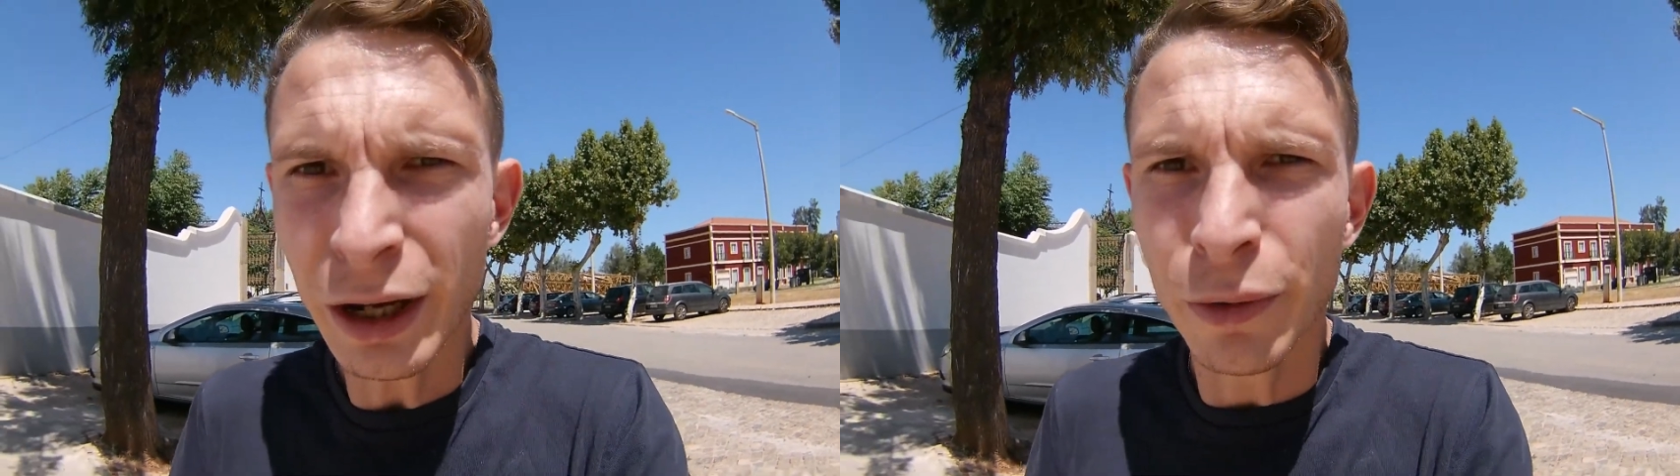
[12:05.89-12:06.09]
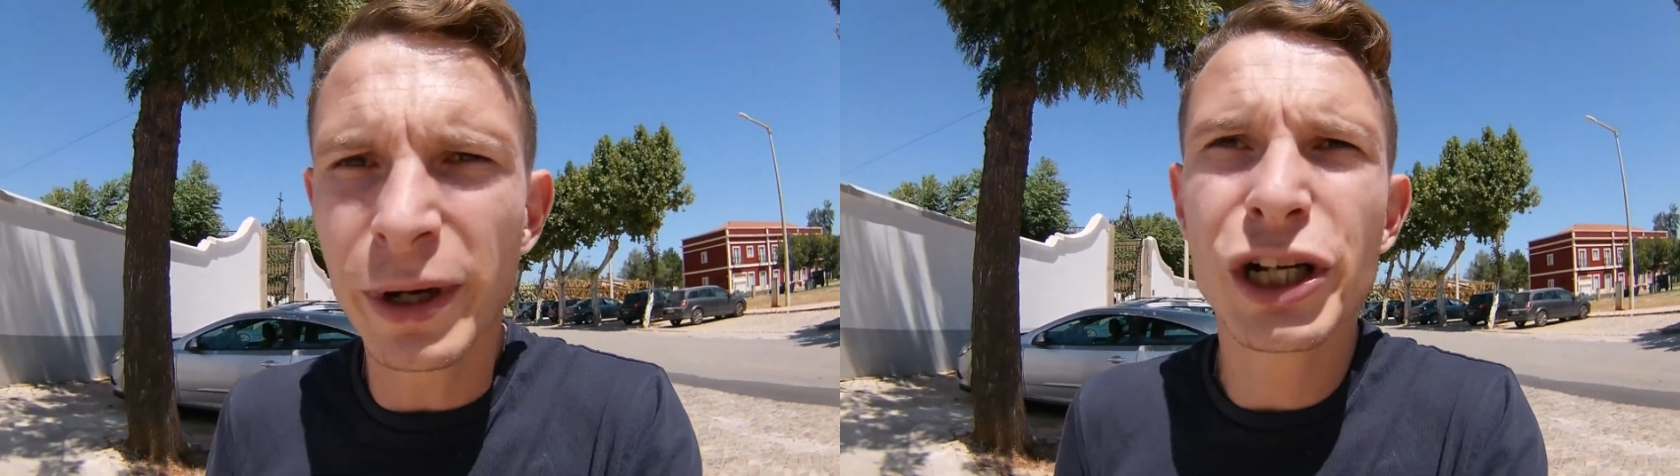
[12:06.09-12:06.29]

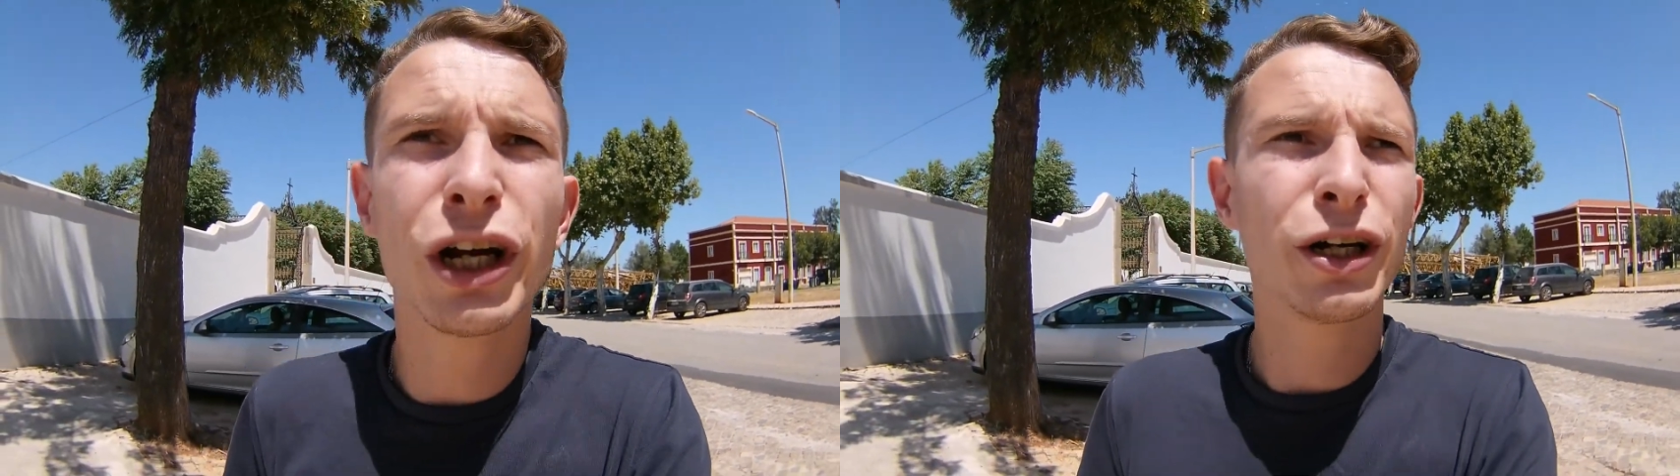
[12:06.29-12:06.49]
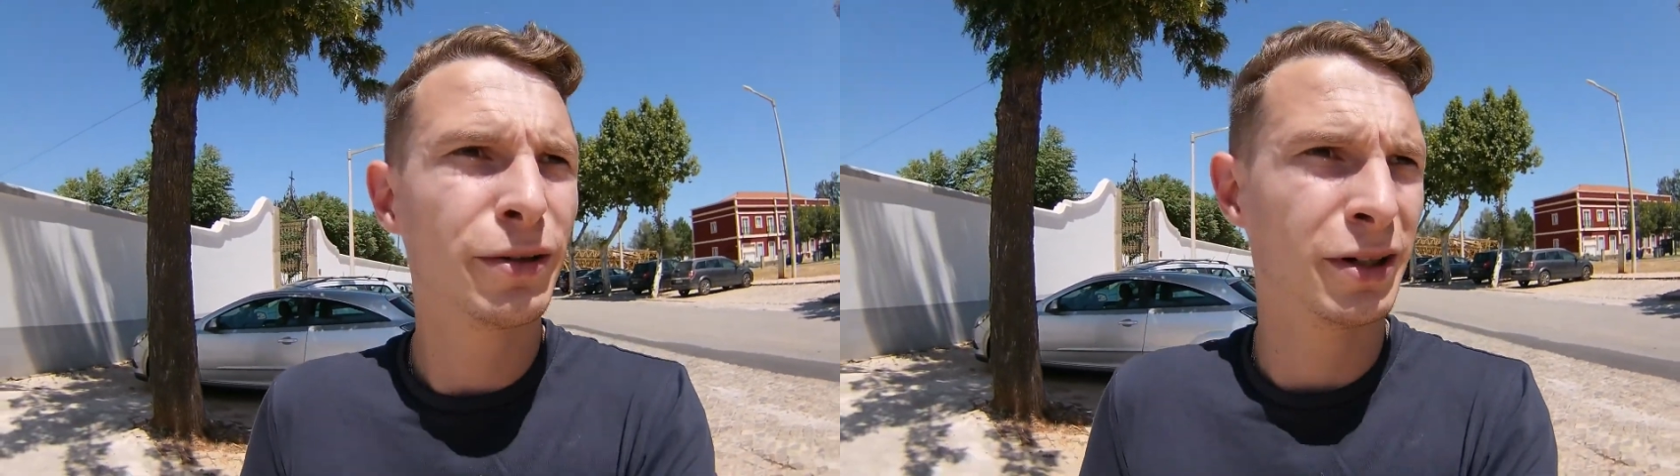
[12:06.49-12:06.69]
which
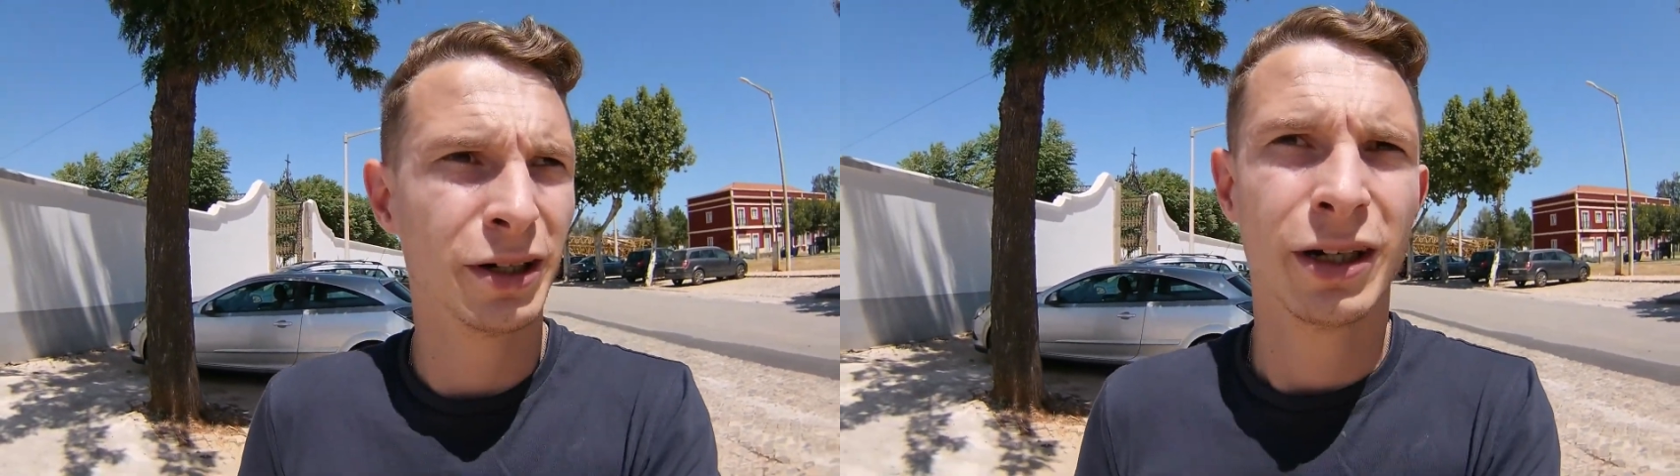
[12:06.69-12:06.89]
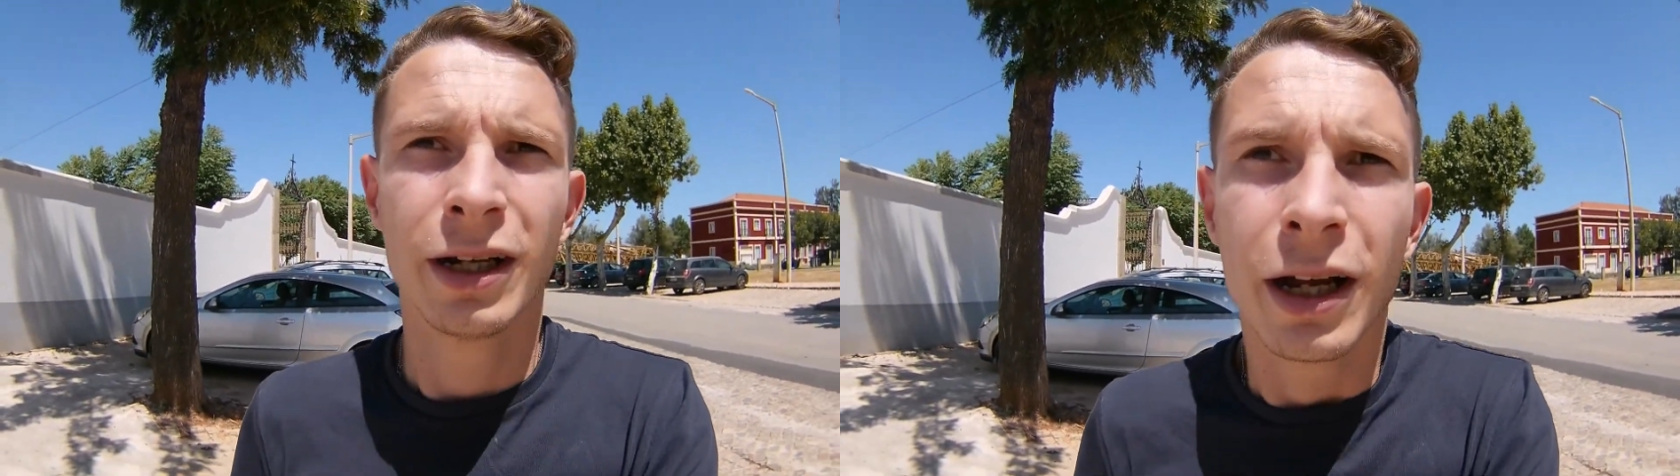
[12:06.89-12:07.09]
are
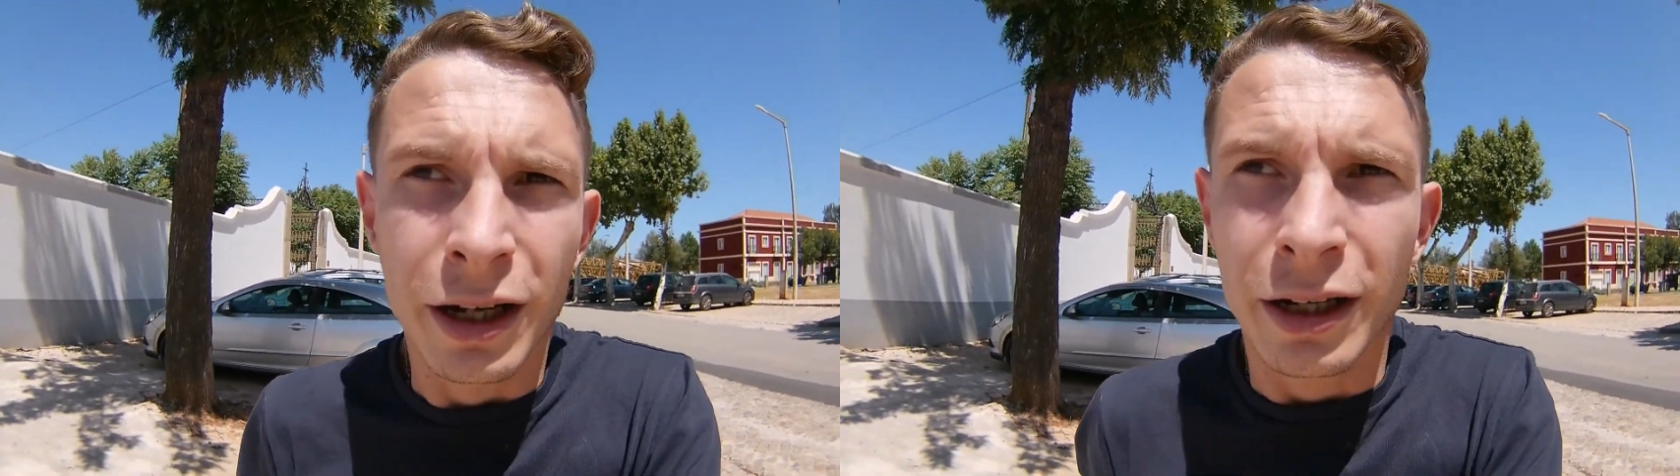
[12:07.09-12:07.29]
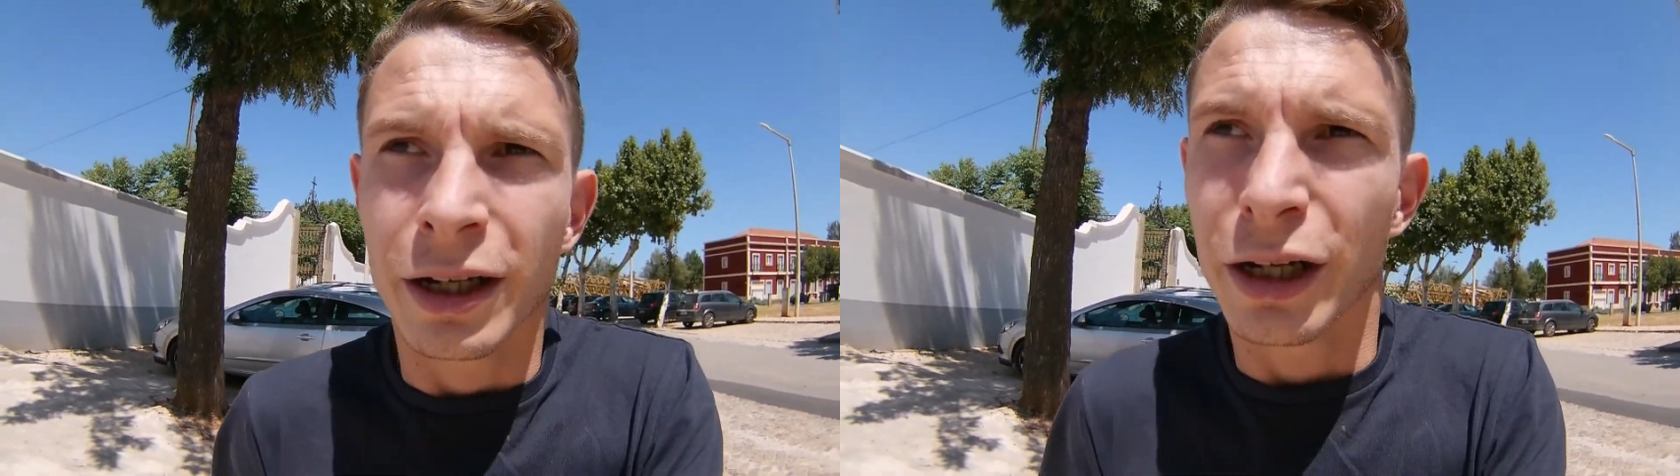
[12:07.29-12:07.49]

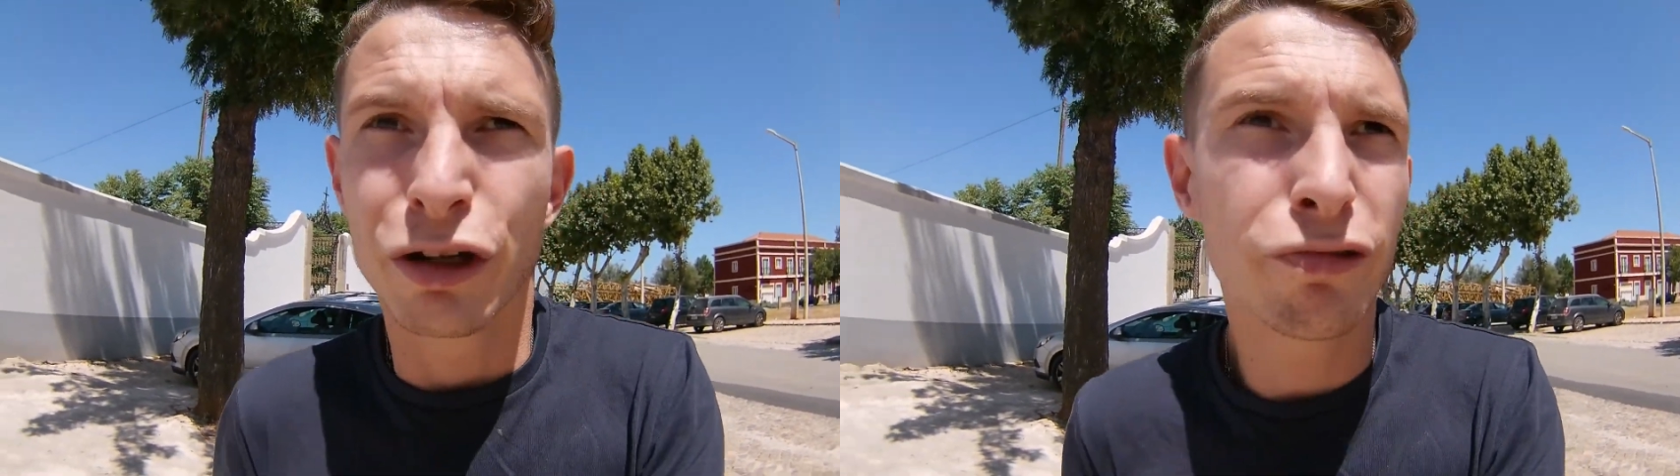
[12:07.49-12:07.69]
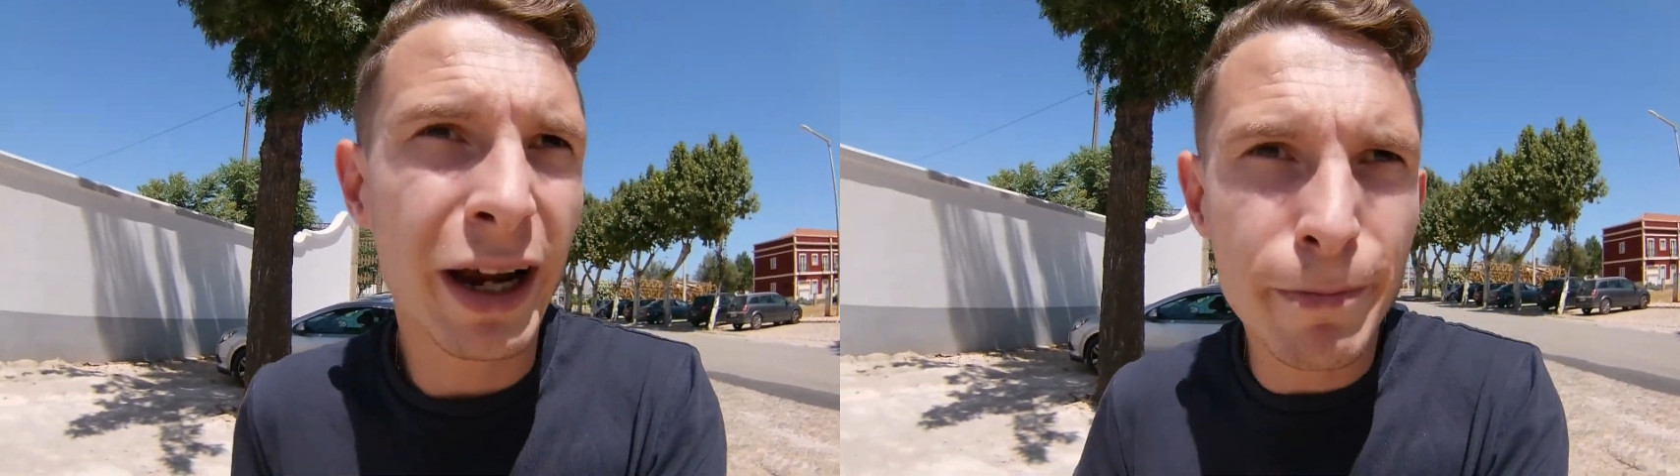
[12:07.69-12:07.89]
great